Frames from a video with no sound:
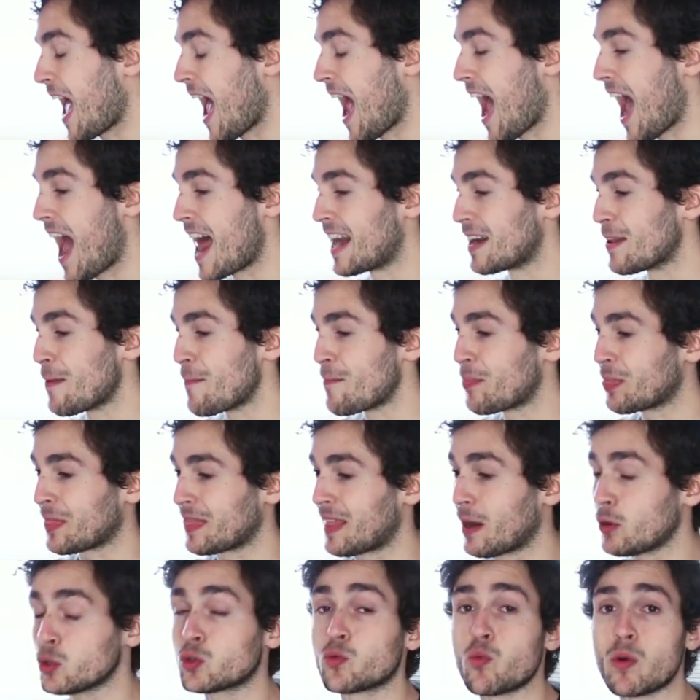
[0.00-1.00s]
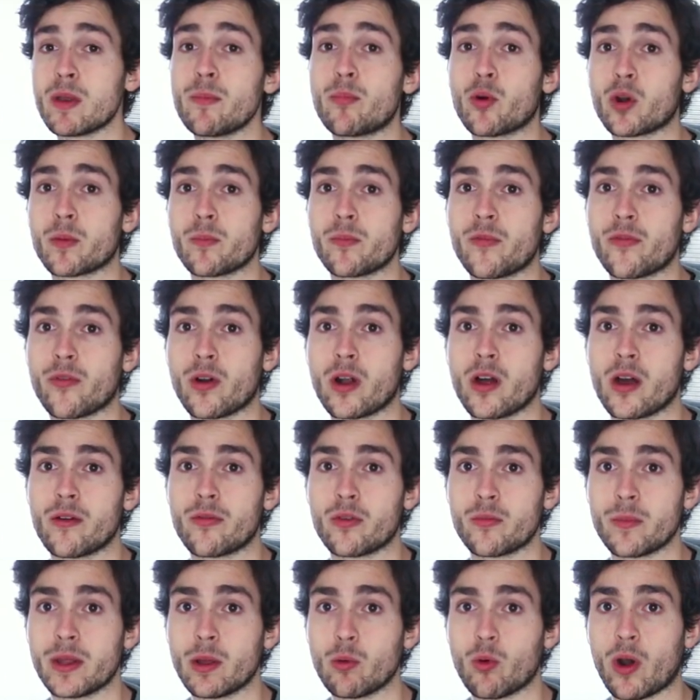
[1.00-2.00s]
And that was really important for, uh,
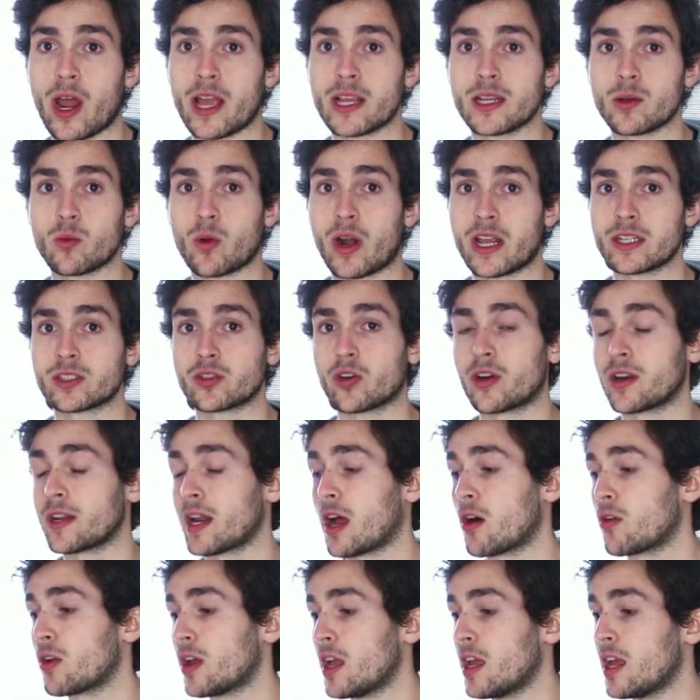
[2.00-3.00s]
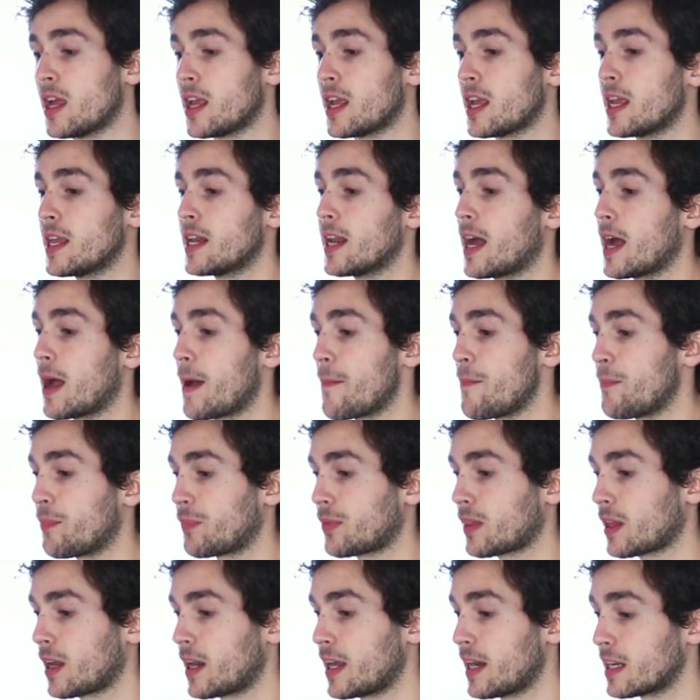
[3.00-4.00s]
for me when I, when I started out in,
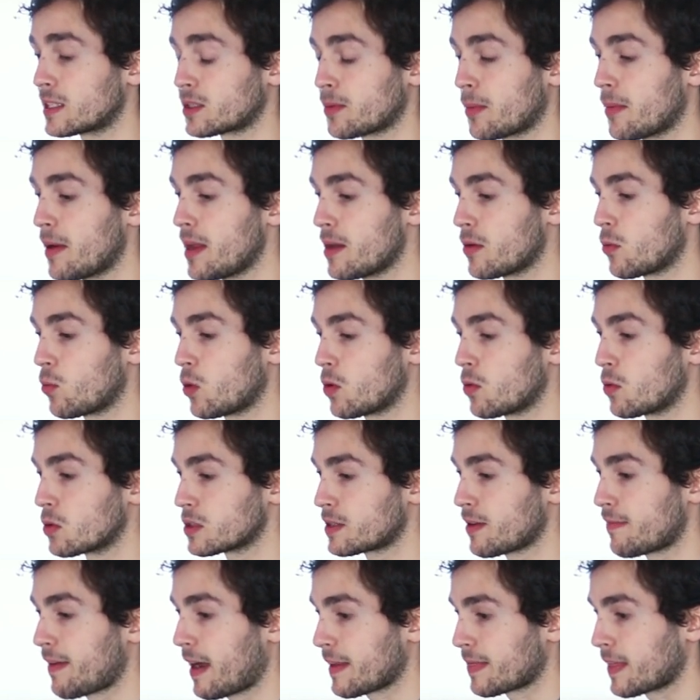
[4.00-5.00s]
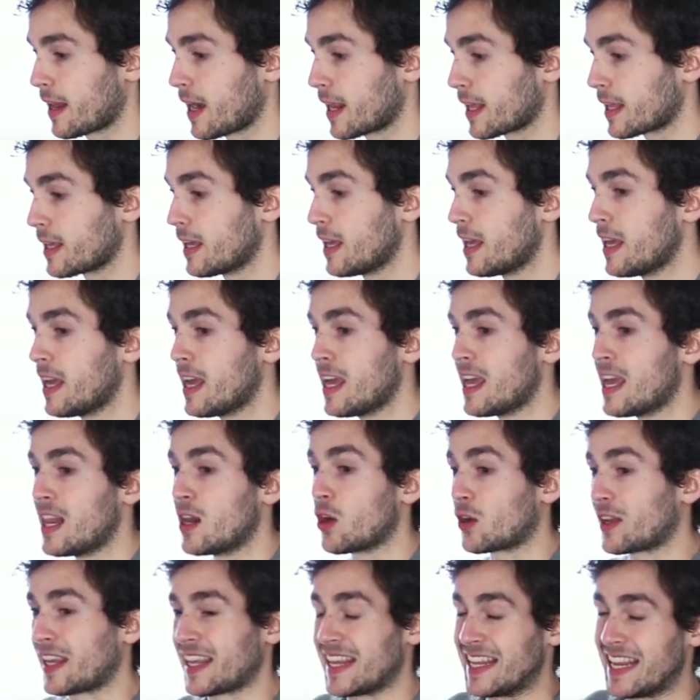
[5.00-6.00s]
um, in SMMA, what was the fact that like,
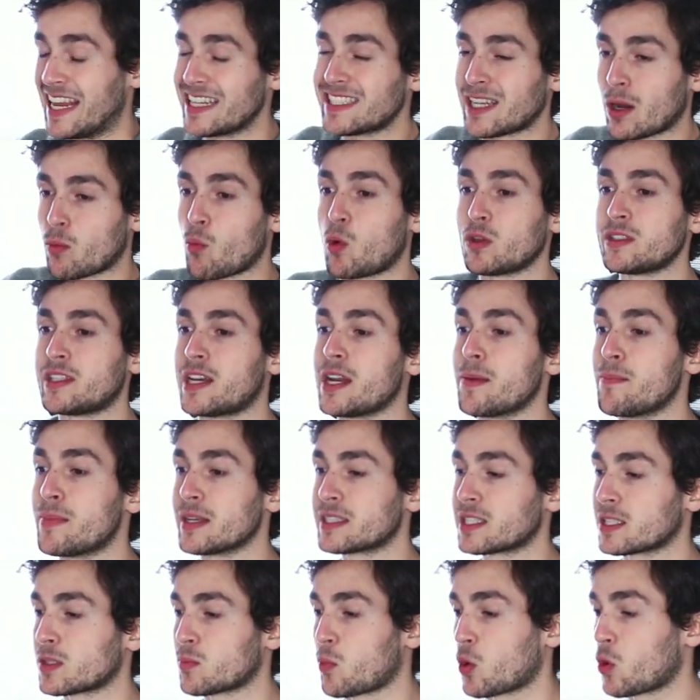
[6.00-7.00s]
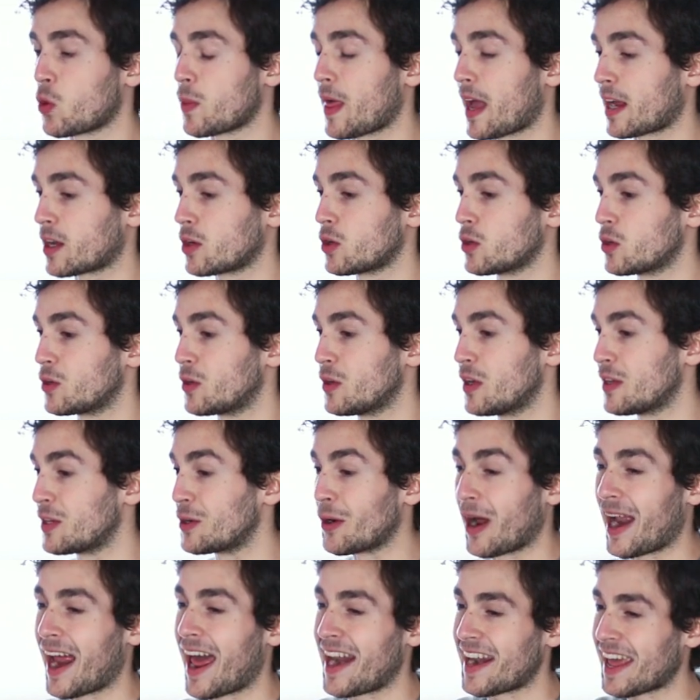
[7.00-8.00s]
look, yes, I wanted a business model that could,
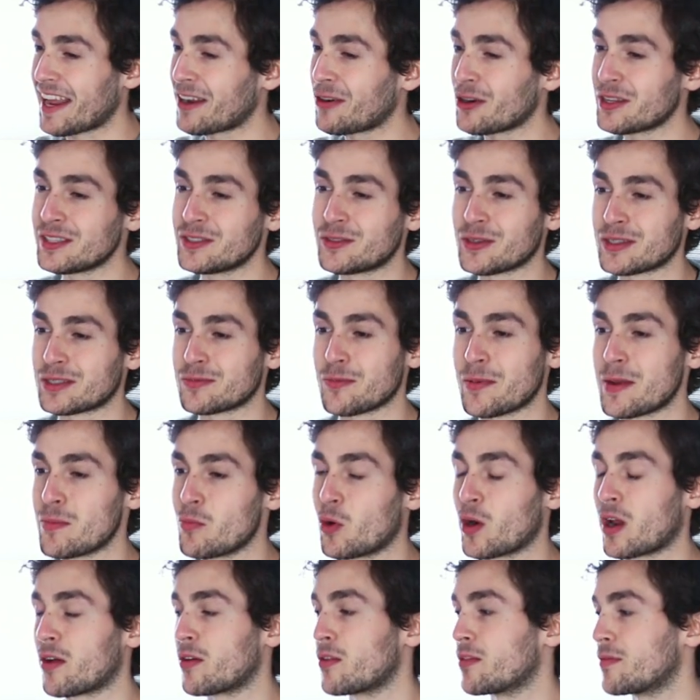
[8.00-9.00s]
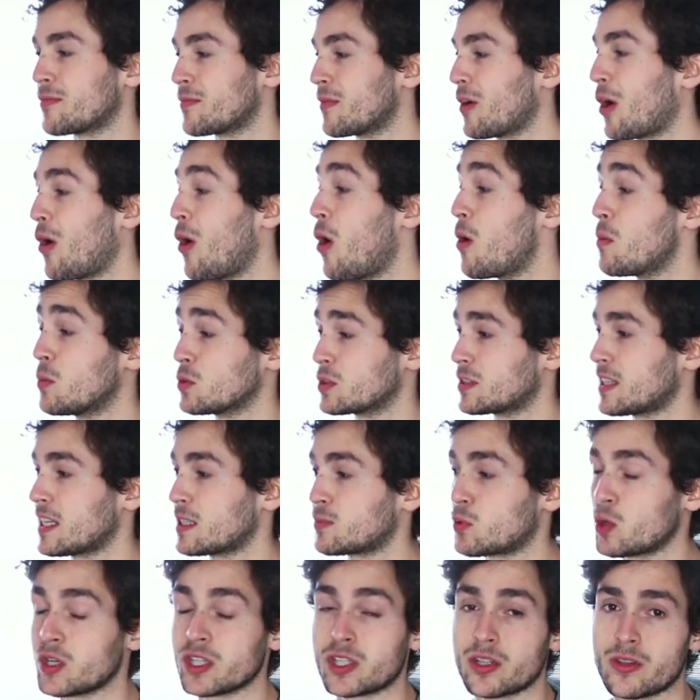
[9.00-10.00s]
you know, and I got into SMMA more out of, almost
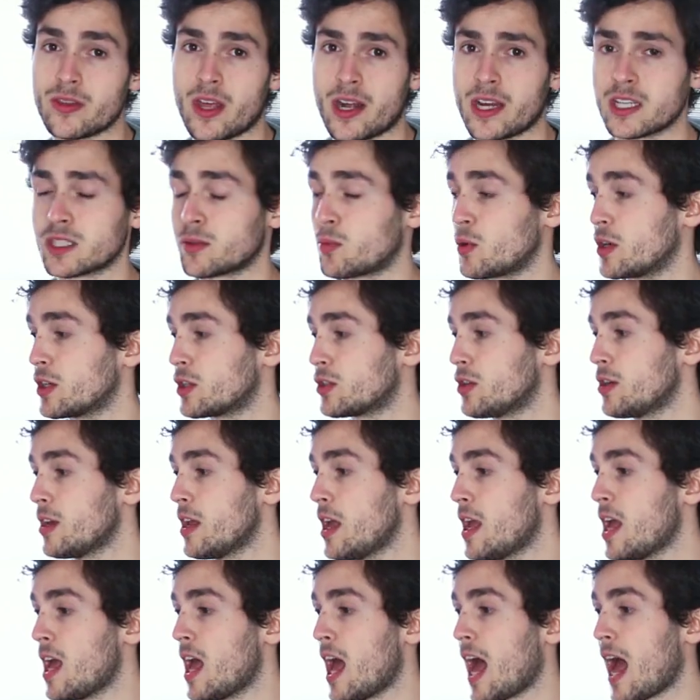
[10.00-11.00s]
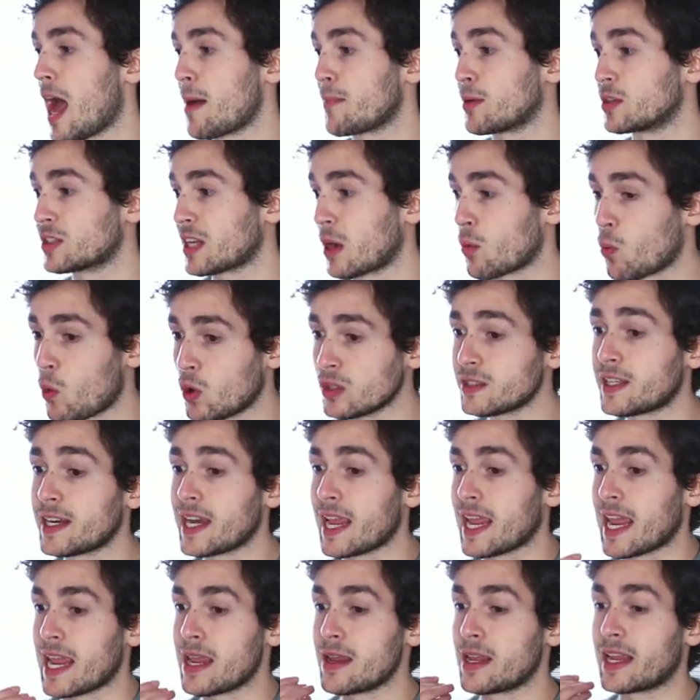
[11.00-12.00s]
desperation than inspiration uh, because I wanted
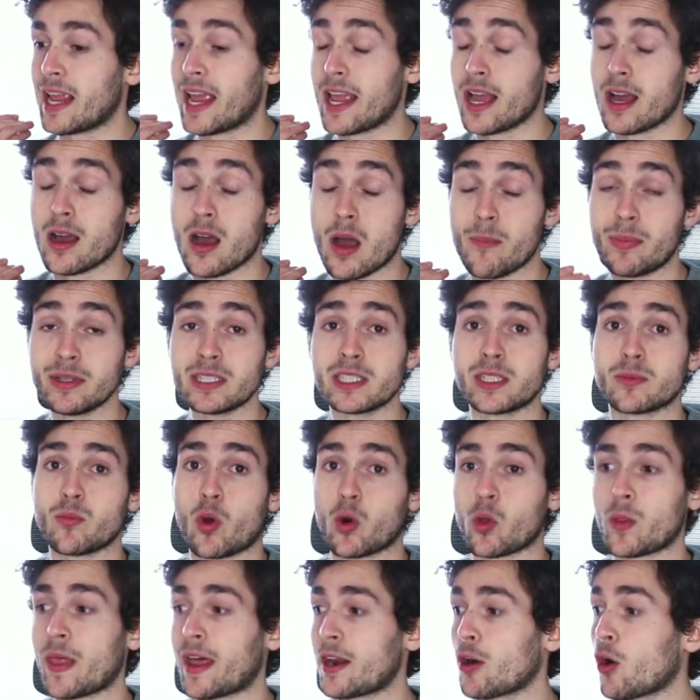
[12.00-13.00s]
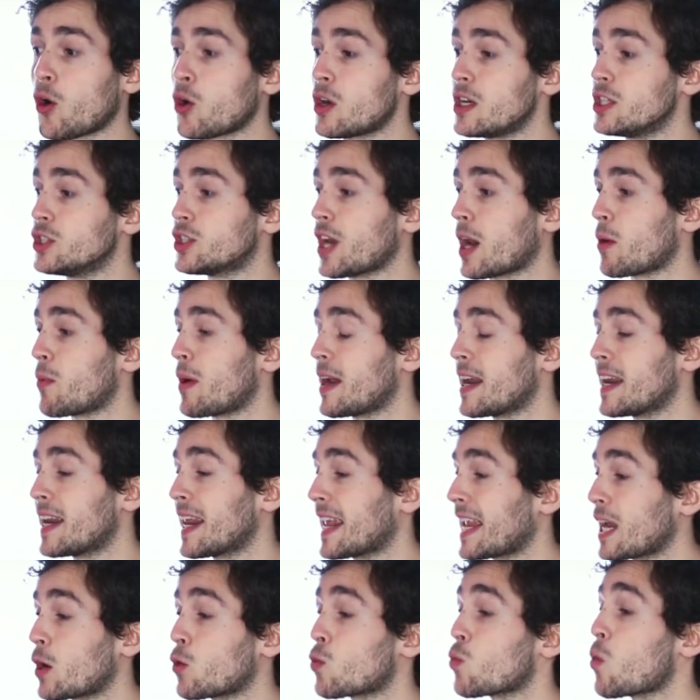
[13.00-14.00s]
a, a, business model that not only generated
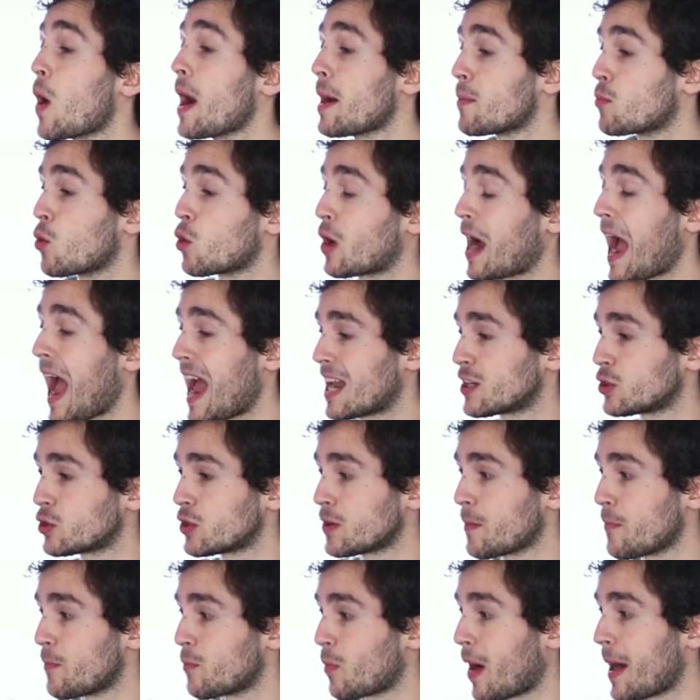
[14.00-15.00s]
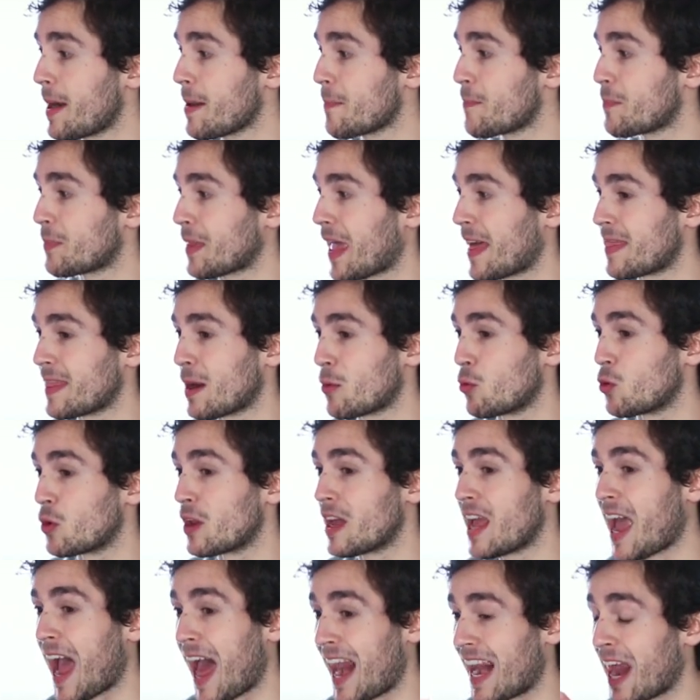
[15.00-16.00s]
incredible cash, right, and that
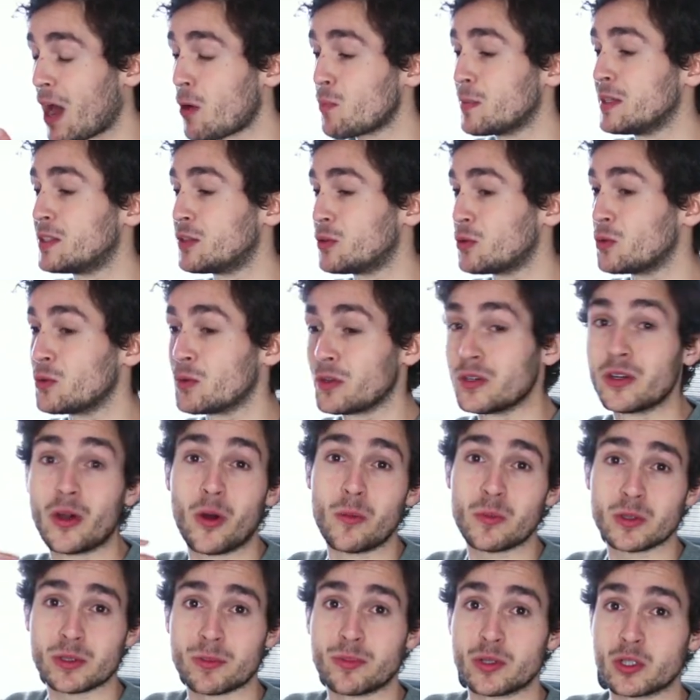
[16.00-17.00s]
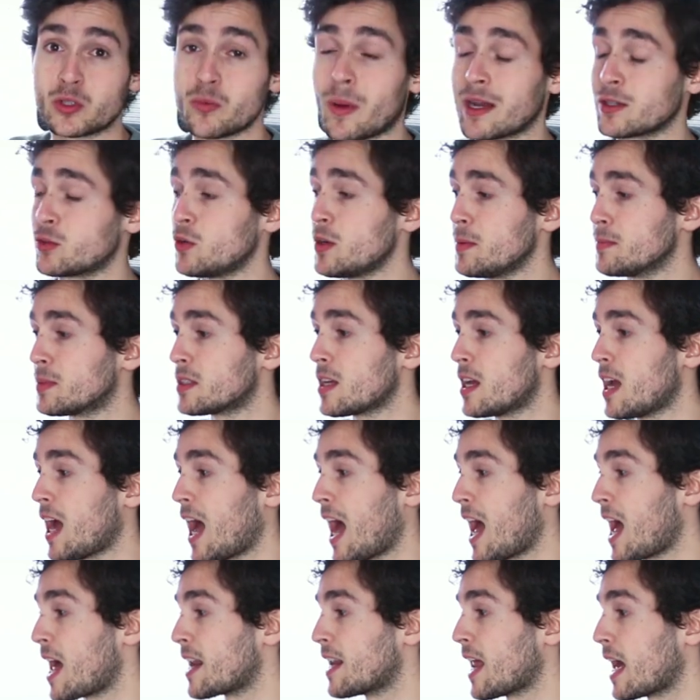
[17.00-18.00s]
would allow me to, you know, almost pursue my dreams
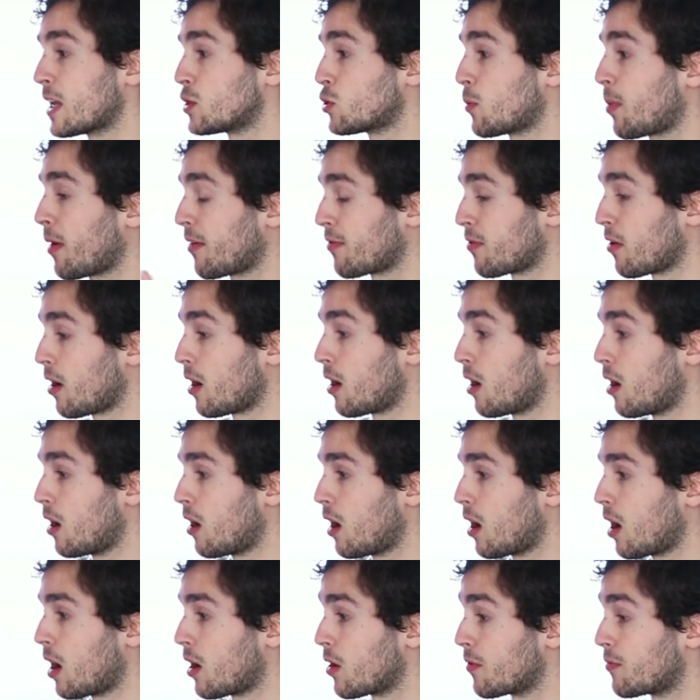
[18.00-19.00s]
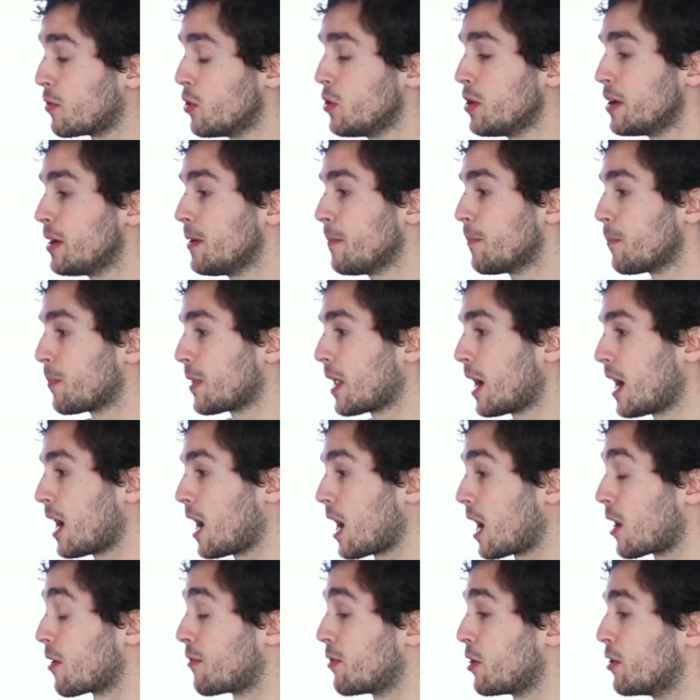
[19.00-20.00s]
and, and drop out of, uh, out of uni, uh,
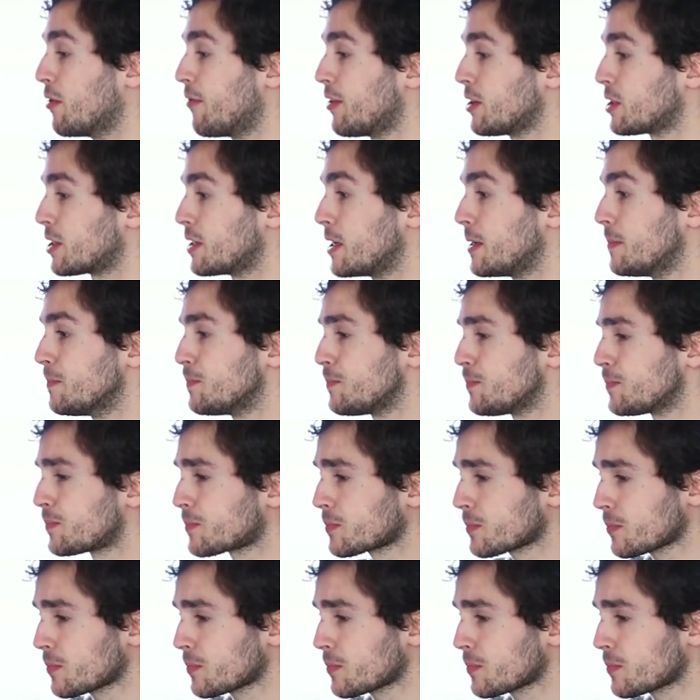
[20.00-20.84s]
out of university,